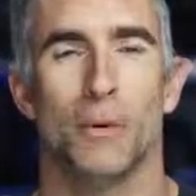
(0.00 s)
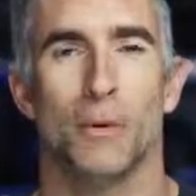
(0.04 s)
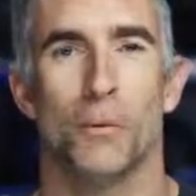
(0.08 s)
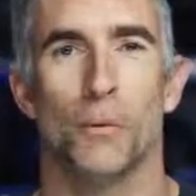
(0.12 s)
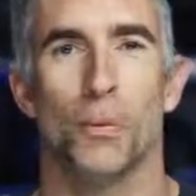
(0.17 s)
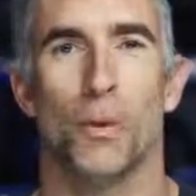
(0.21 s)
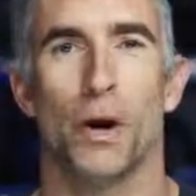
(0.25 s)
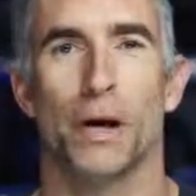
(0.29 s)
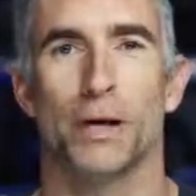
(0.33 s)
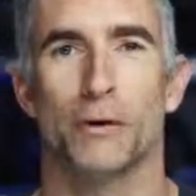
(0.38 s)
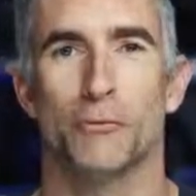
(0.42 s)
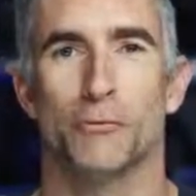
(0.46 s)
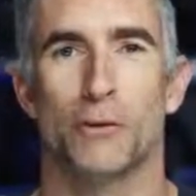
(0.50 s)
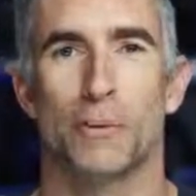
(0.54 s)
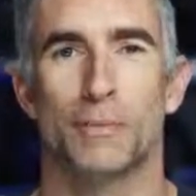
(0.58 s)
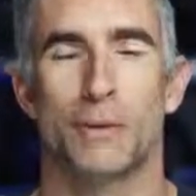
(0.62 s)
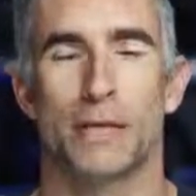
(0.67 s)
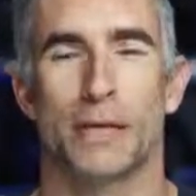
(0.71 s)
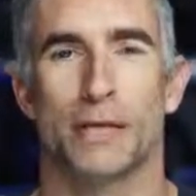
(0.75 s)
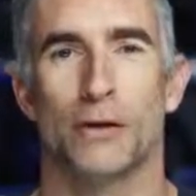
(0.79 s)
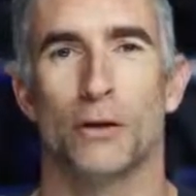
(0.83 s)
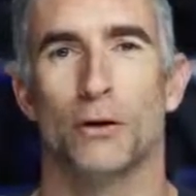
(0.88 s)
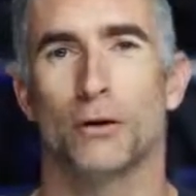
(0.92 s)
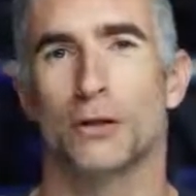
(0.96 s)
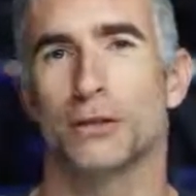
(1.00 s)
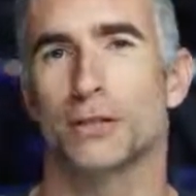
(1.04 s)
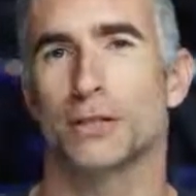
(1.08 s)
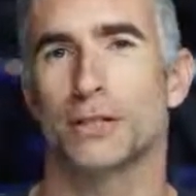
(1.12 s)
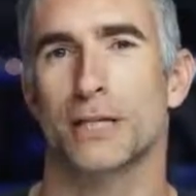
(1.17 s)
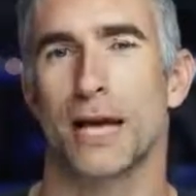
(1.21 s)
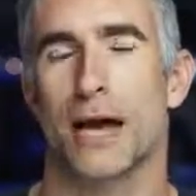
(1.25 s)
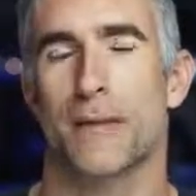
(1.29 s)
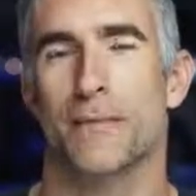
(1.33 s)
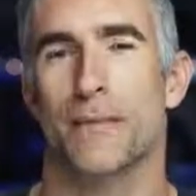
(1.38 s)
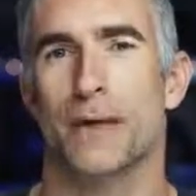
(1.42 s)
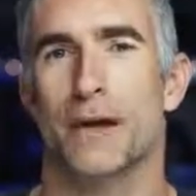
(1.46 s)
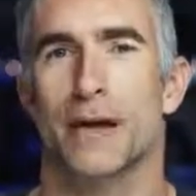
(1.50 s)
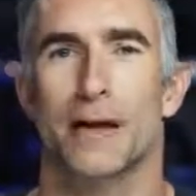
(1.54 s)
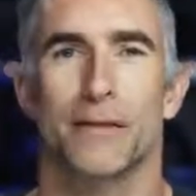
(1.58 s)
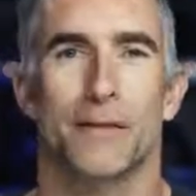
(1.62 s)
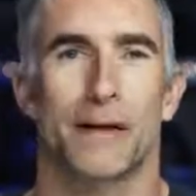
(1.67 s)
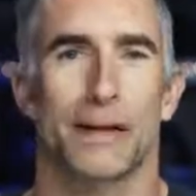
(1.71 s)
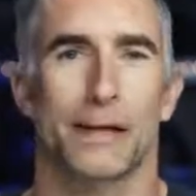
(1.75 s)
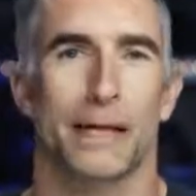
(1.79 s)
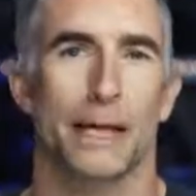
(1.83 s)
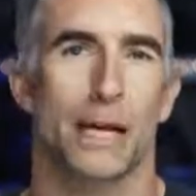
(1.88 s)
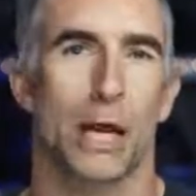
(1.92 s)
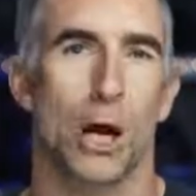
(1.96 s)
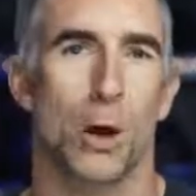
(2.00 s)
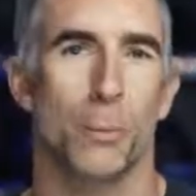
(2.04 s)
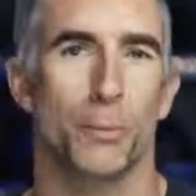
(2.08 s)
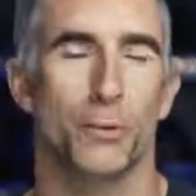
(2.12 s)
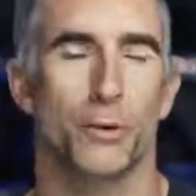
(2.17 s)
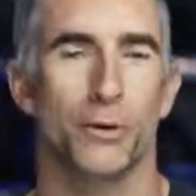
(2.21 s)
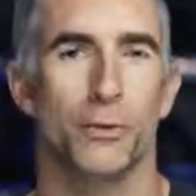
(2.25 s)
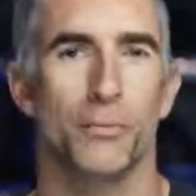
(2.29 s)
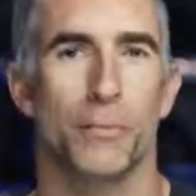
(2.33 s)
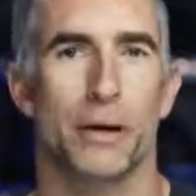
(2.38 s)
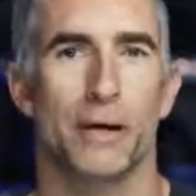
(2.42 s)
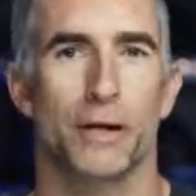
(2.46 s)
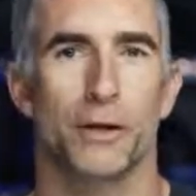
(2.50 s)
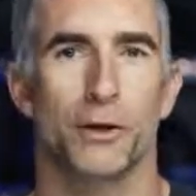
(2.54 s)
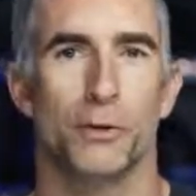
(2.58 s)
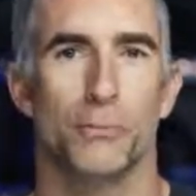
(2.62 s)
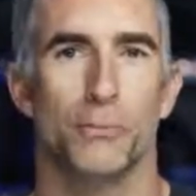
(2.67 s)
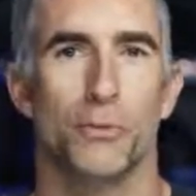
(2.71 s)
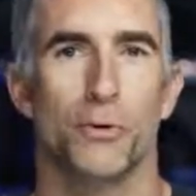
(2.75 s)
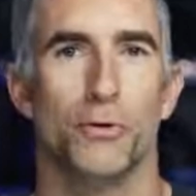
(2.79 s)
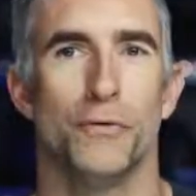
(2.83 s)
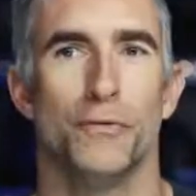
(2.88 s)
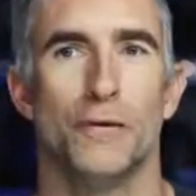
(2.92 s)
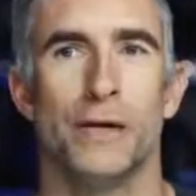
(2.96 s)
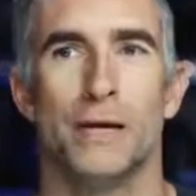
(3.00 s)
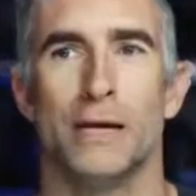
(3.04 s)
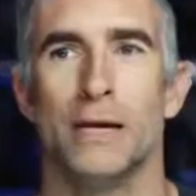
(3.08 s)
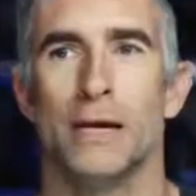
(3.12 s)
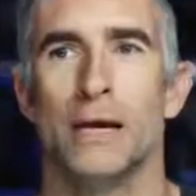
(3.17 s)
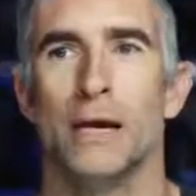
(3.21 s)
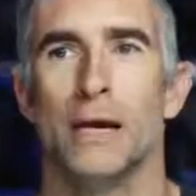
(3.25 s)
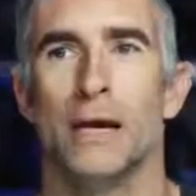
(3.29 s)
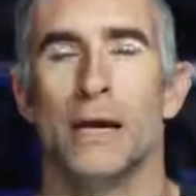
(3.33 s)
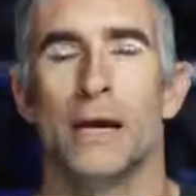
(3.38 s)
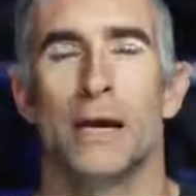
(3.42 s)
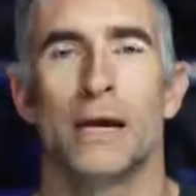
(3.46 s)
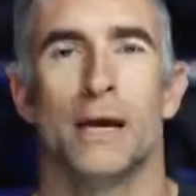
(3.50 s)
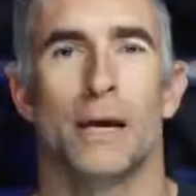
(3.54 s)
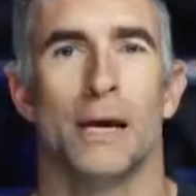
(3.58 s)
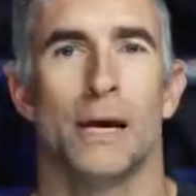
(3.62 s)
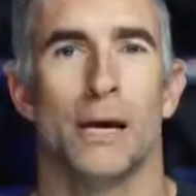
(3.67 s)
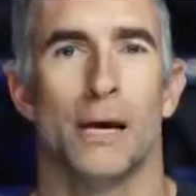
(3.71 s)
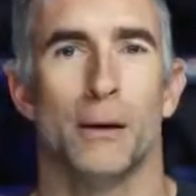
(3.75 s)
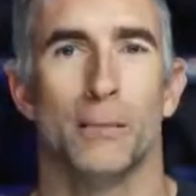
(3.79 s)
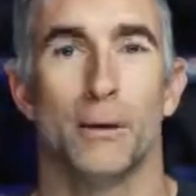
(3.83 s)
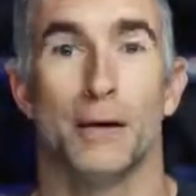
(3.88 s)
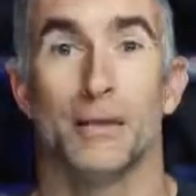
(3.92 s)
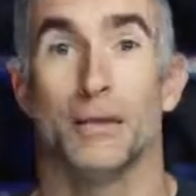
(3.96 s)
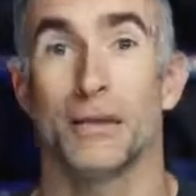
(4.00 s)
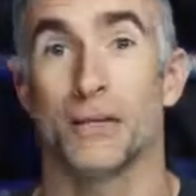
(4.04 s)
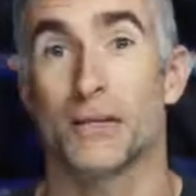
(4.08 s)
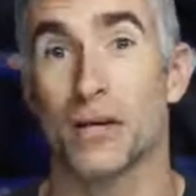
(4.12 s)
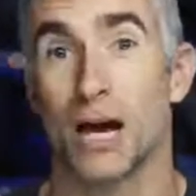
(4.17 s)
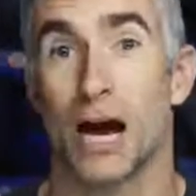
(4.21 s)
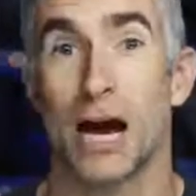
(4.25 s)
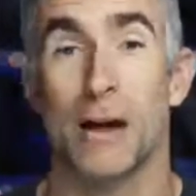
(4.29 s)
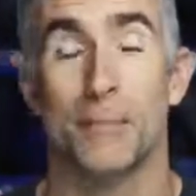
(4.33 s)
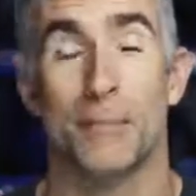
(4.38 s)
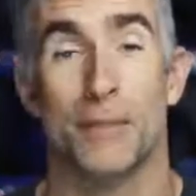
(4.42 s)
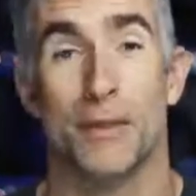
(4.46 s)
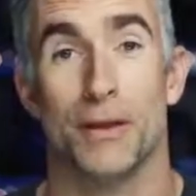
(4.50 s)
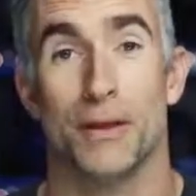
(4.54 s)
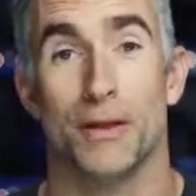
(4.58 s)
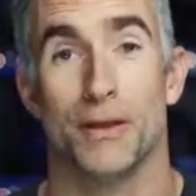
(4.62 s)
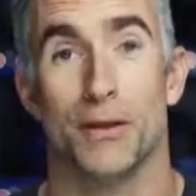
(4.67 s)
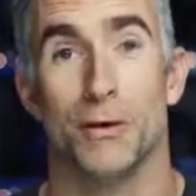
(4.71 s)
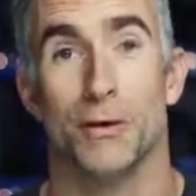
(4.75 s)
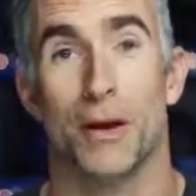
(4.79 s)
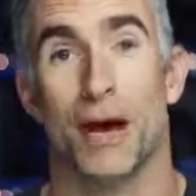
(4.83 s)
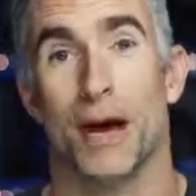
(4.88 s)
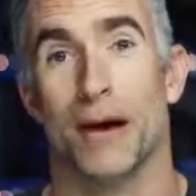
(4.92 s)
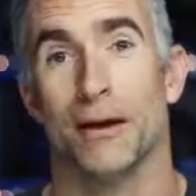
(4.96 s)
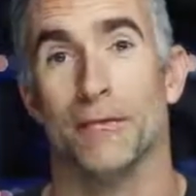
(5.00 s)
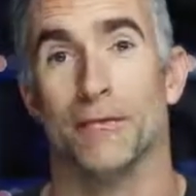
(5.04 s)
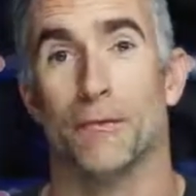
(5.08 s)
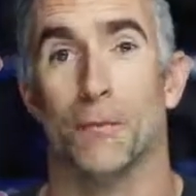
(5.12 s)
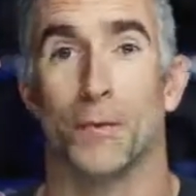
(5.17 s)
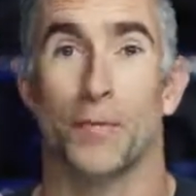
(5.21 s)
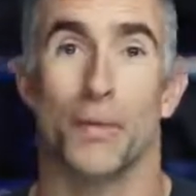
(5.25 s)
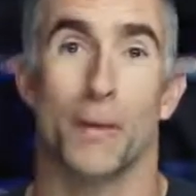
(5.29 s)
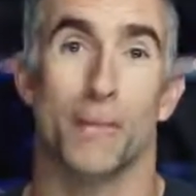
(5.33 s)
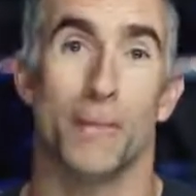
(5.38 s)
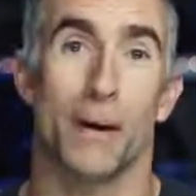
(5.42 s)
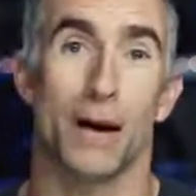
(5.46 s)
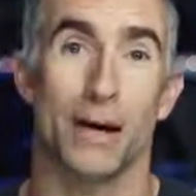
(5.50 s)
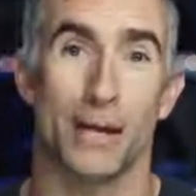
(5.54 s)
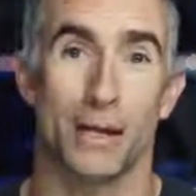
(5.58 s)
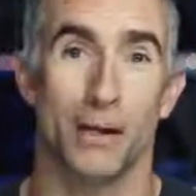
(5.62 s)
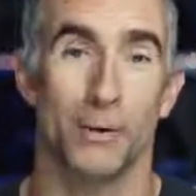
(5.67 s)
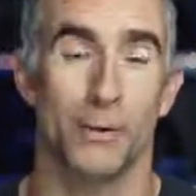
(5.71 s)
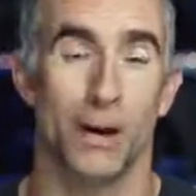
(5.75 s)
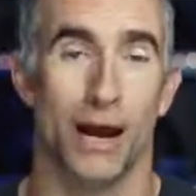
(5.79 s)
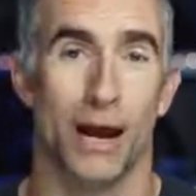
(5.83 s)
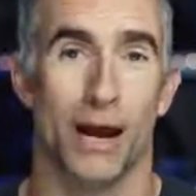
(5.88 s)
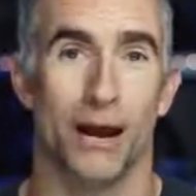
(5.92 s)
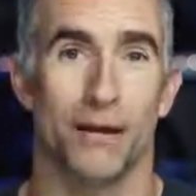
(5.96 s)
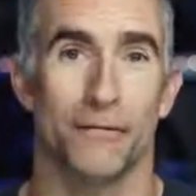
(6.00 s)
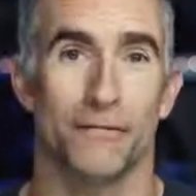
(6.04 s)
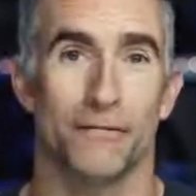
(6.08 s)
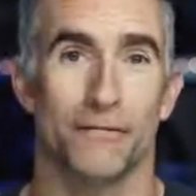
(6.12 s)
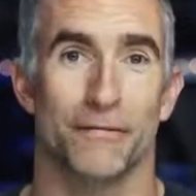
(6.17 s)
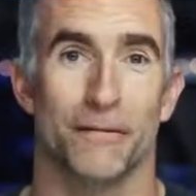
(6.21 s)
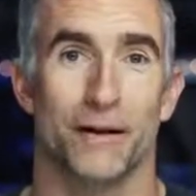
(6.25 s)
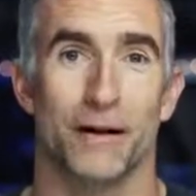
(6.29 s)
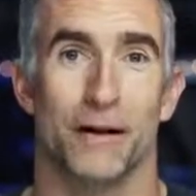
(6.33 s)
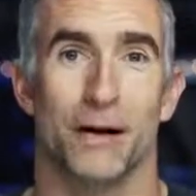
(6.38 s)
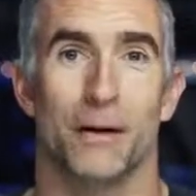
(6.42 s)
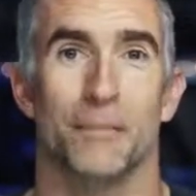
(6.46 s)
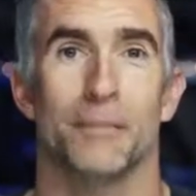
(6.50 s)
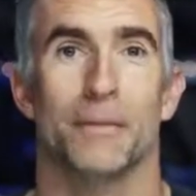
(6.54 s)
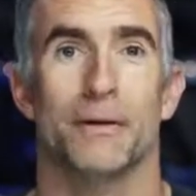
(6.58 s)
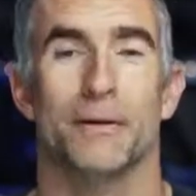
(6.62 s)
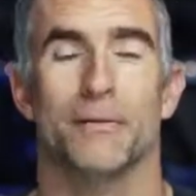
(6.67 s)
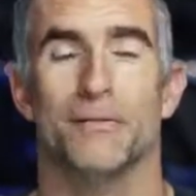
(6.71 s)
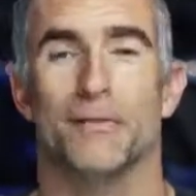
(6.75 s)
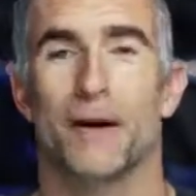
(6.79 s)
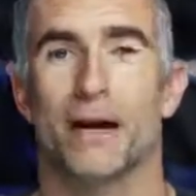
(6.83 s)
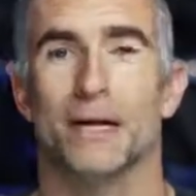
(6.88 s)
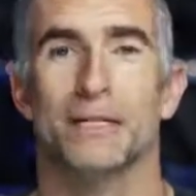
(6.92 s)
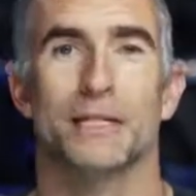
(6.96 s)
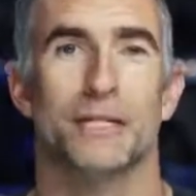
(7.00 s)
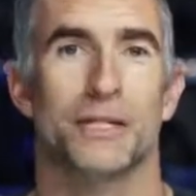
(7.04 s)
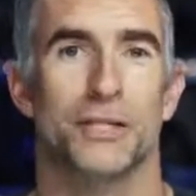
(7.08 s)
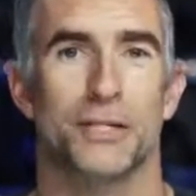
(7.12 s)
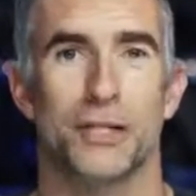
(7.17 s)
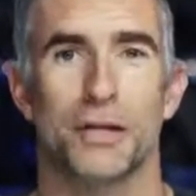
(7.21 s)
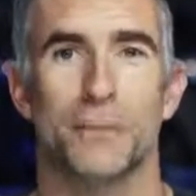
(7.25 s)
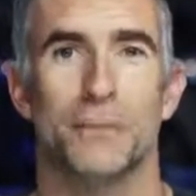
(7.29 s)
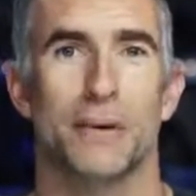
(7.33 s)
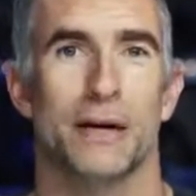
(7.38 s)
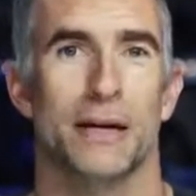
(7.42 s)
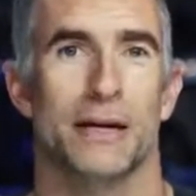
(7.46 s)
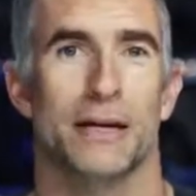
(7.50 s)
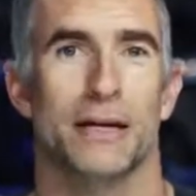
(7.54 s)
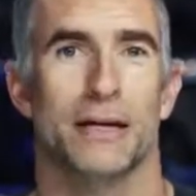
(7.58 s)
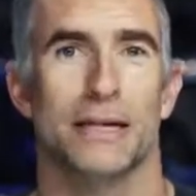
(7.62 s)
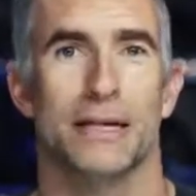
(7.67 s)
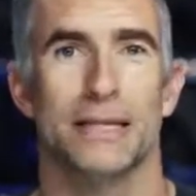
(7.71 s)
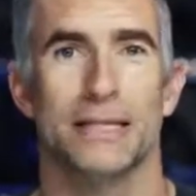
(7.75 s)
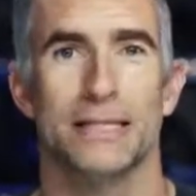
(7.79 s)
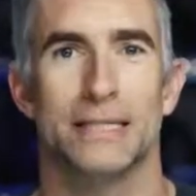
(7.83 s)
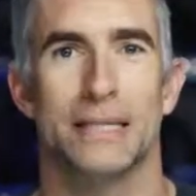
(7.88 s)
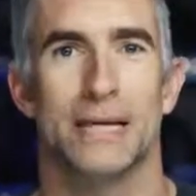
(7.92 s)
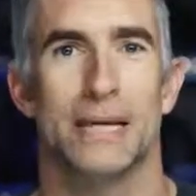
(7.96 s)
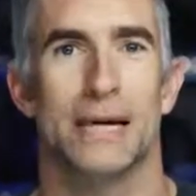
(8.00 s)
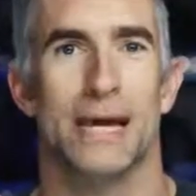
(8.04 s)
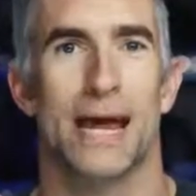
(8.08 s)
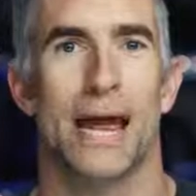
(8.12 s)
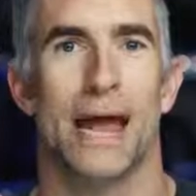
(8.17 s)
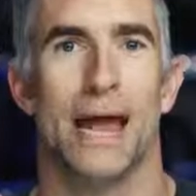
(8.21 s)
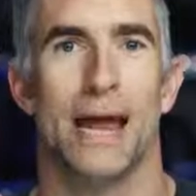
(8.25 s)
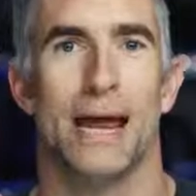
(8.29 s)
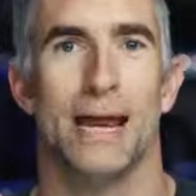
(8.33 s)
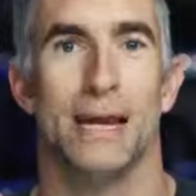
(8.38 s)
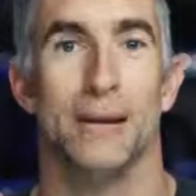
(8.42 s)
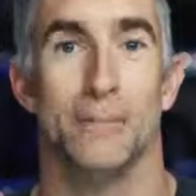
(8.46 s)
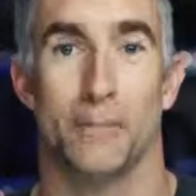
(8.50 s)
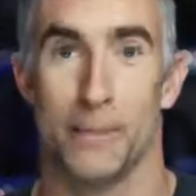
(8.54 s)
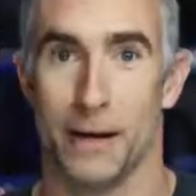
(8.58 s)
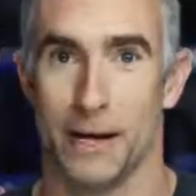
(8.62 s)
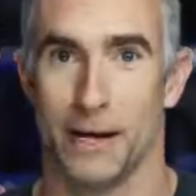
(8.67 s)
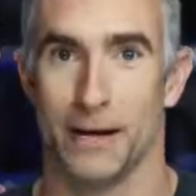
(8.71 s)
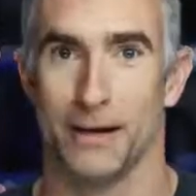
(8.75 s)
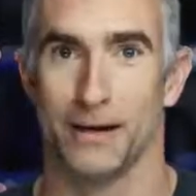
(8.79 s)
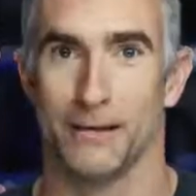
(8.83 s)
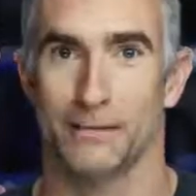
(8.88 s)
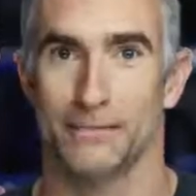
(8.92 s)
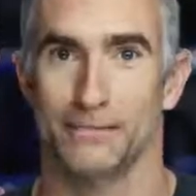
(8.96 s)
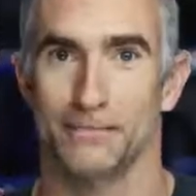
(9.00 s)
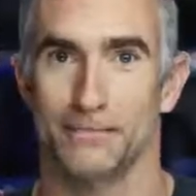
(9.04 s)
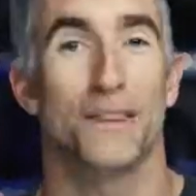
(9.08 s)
what grip technologies out there that can help you make your movie in the time that you have, with the money you have, faster, cheaper, easier, and better.